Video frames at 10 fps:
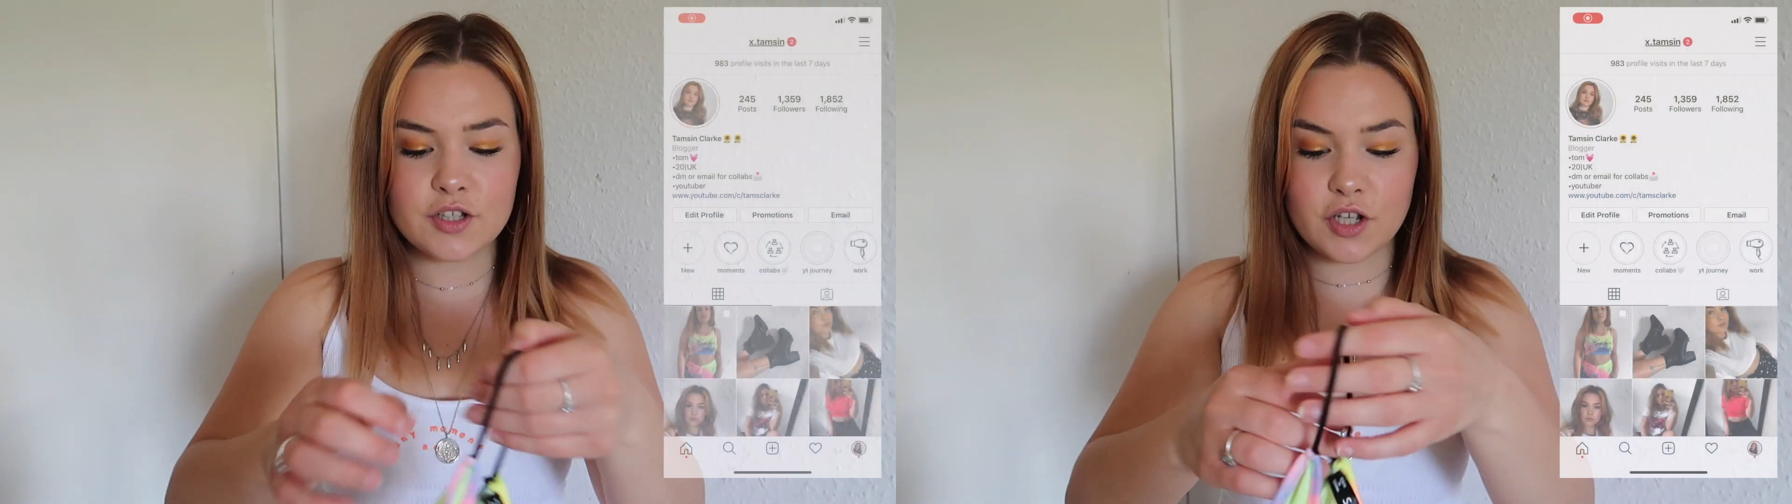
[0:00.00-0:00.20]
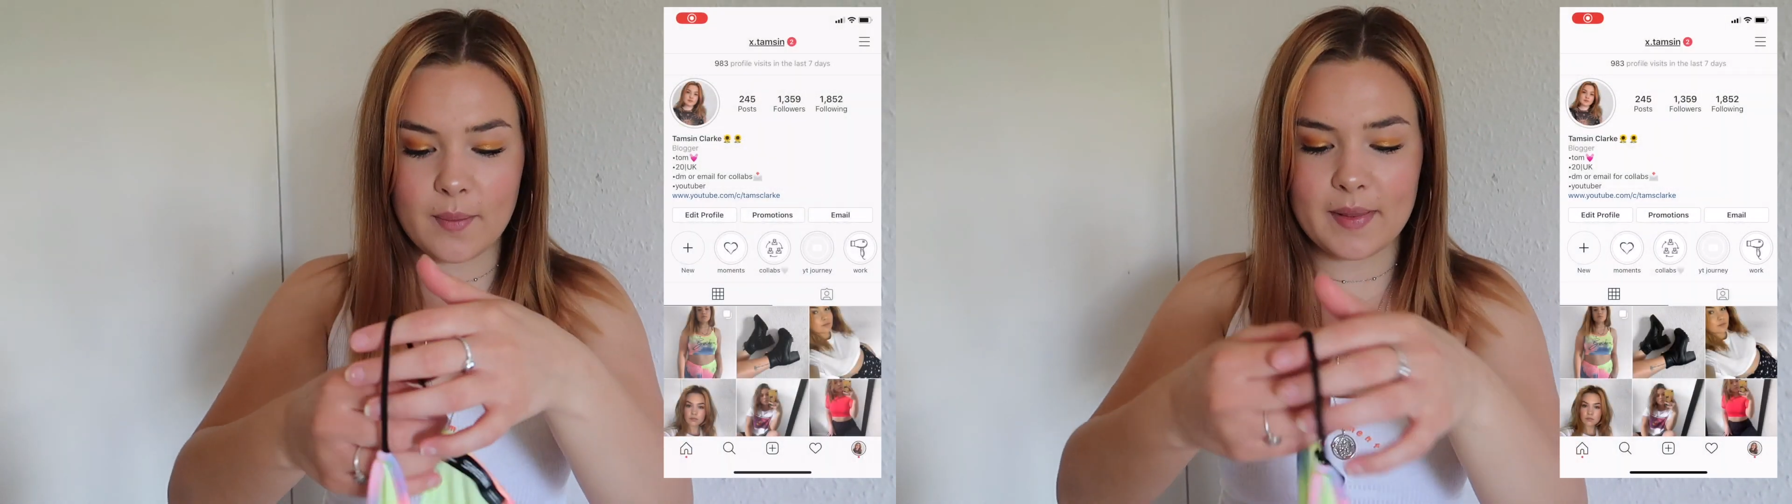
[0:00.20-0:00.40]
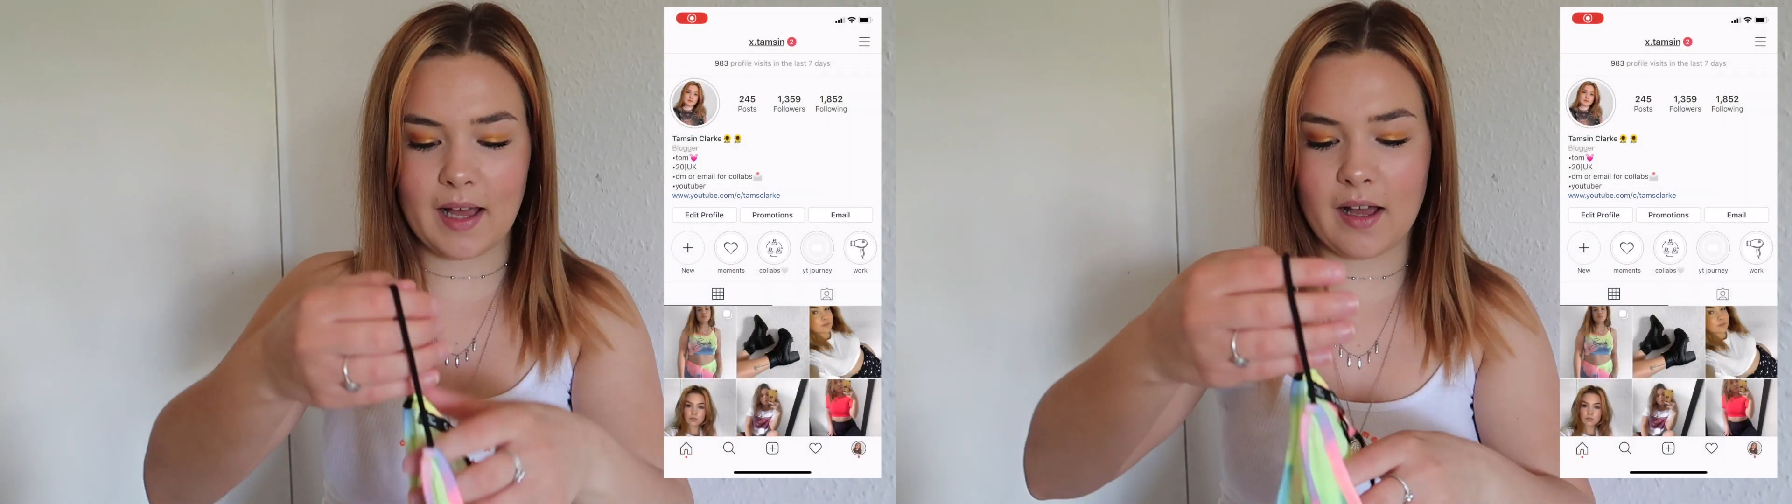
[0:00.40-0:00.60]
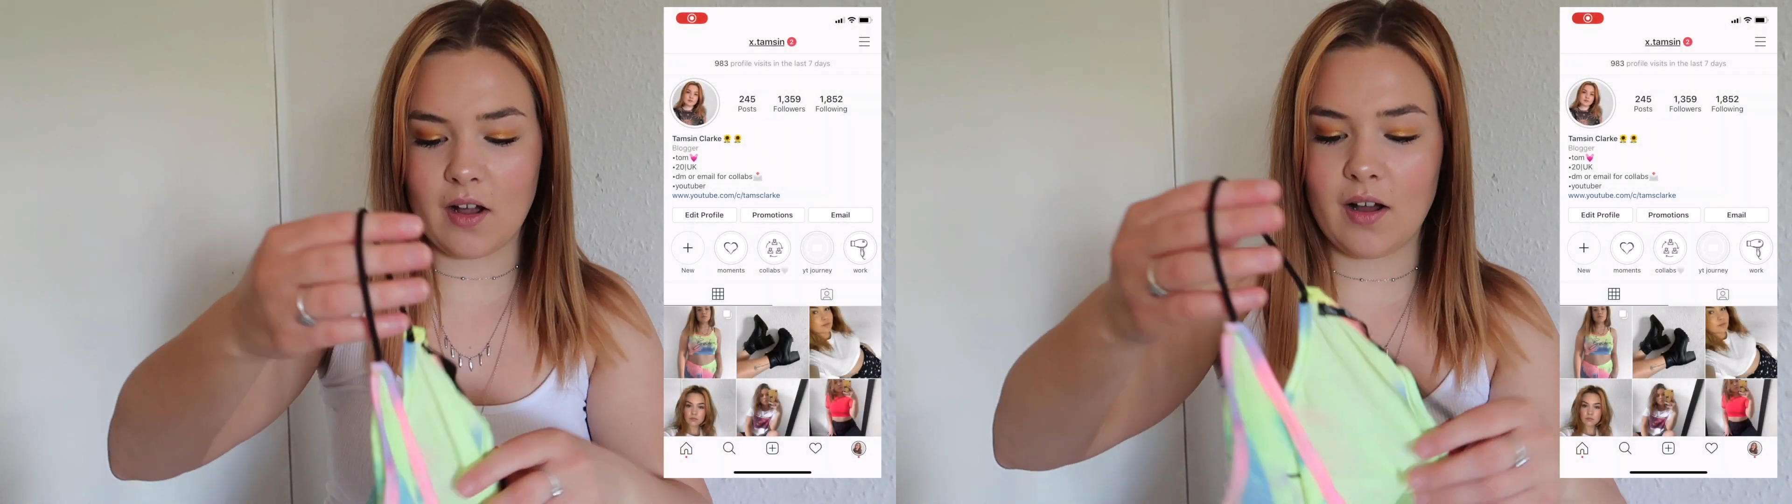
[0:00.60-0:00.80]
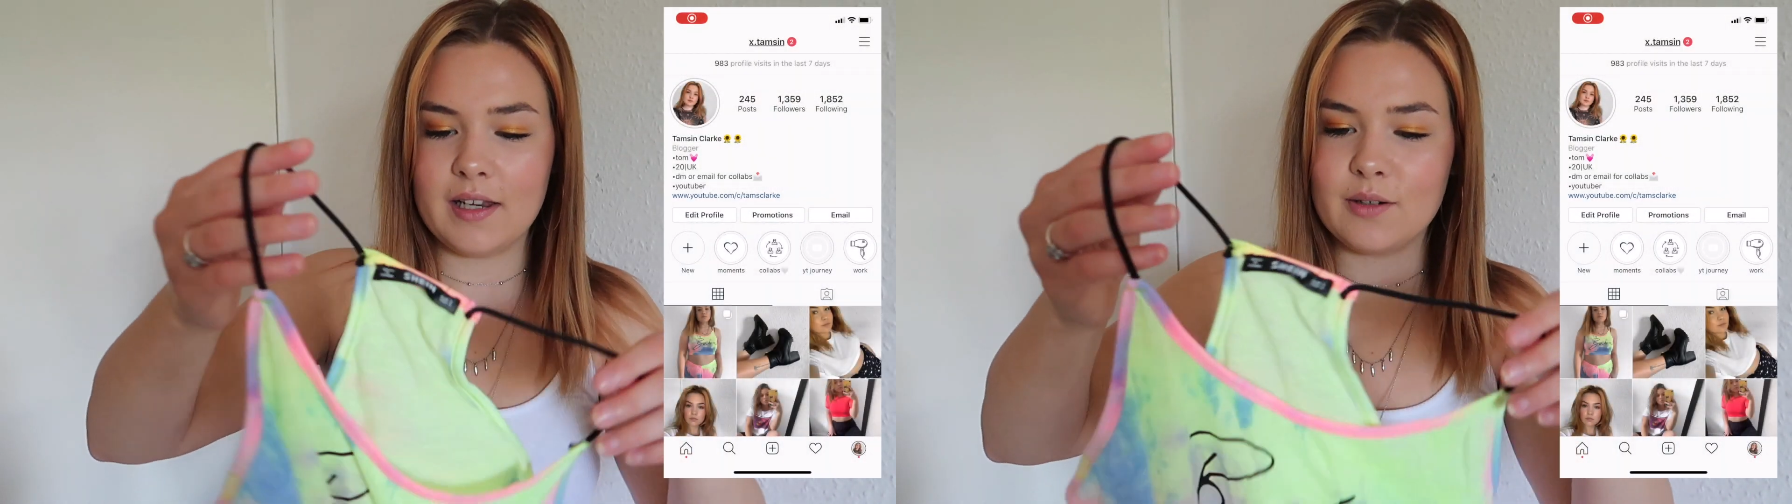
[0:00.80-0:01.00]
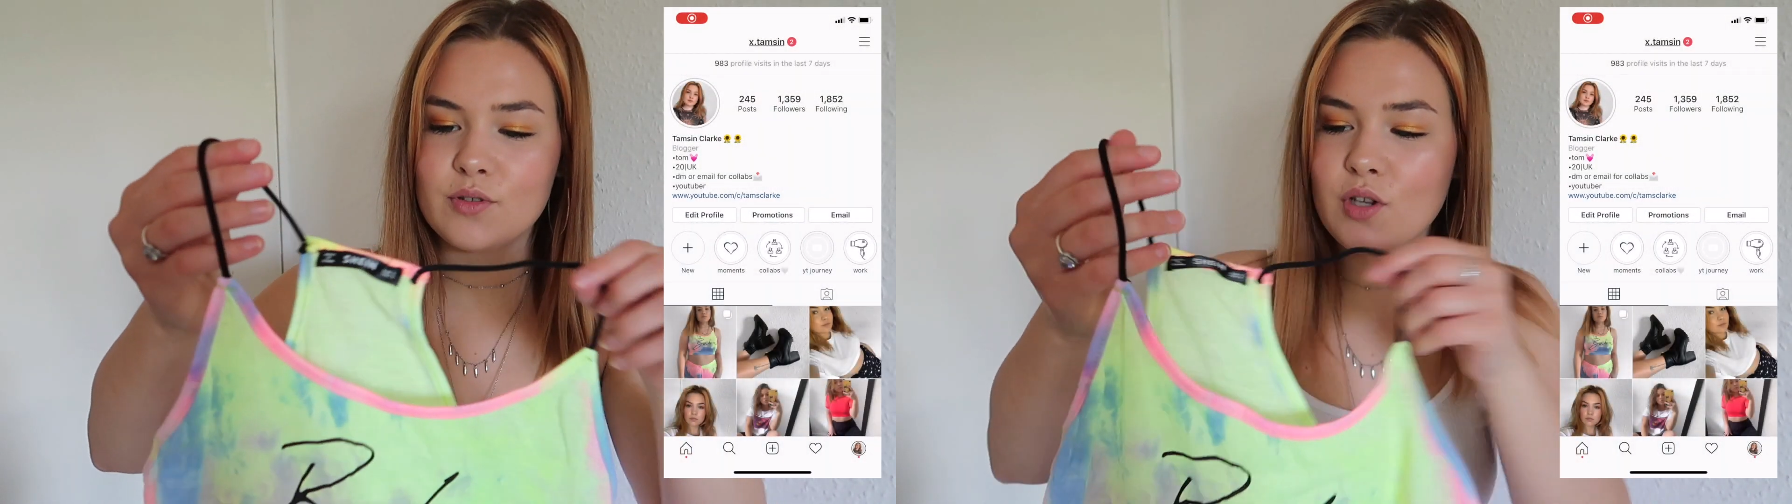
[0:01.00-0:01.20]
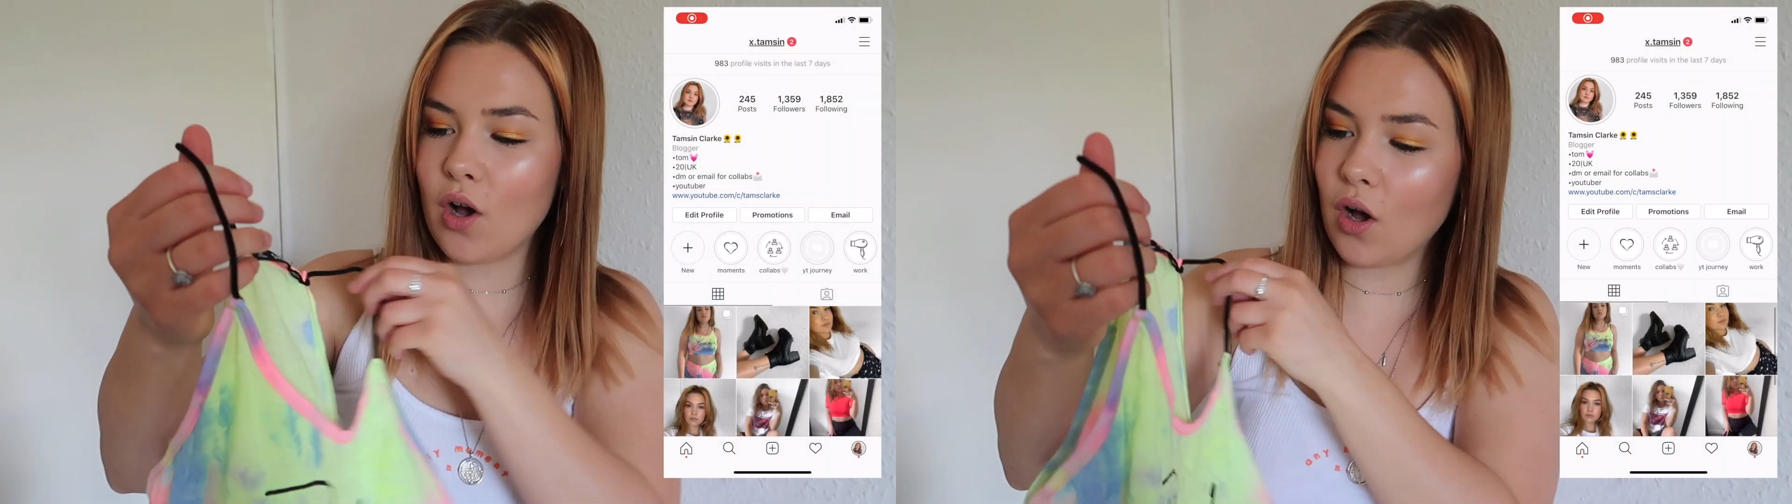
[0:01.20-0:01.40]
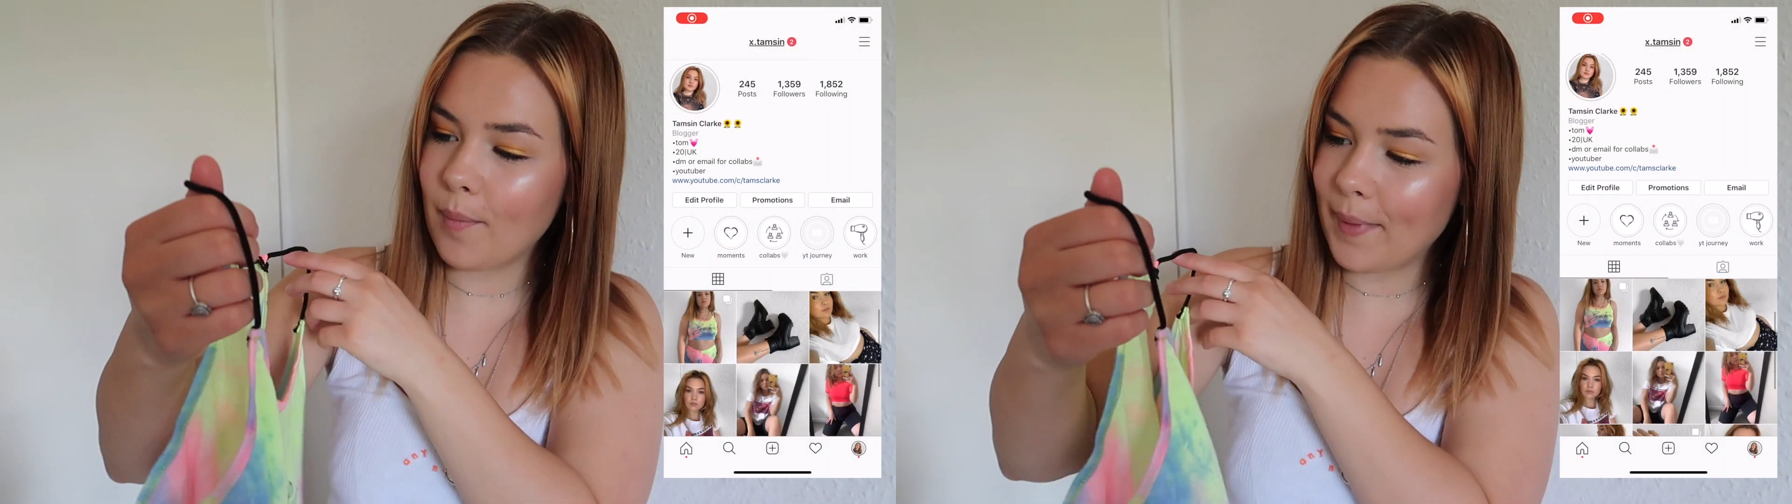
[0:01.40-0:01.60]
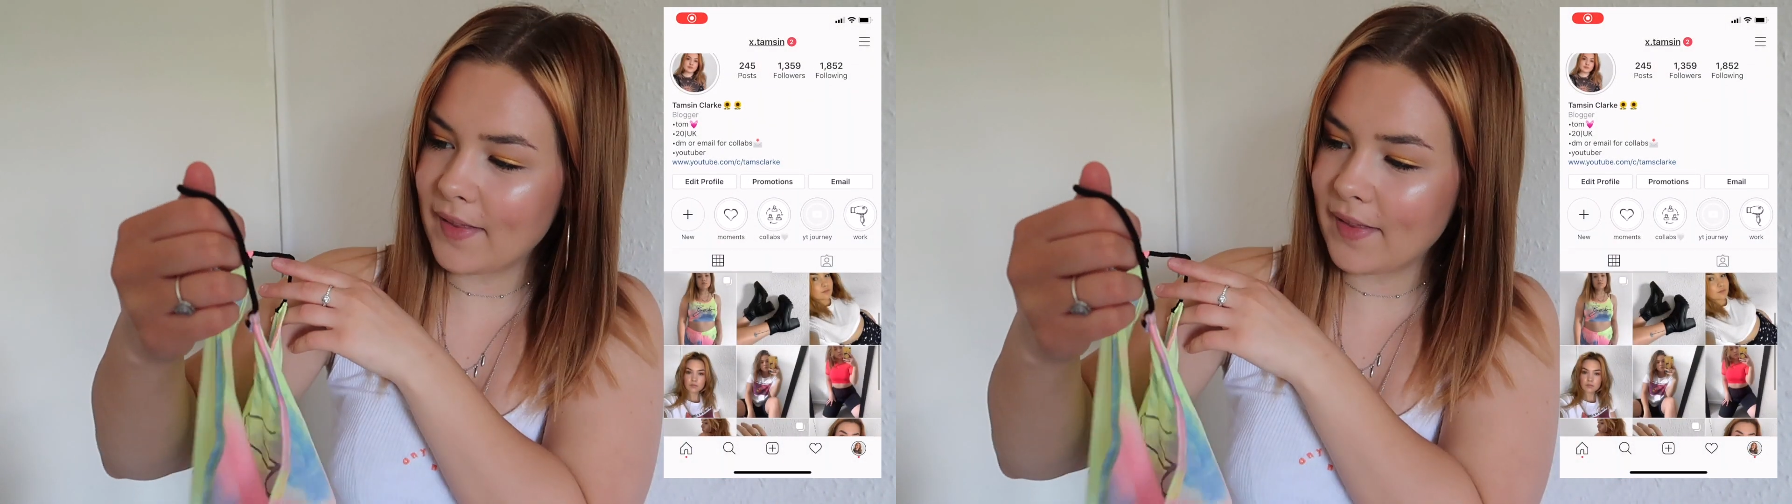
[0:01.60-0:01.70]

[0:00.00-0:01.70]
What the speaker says: To go with that, I got a little top,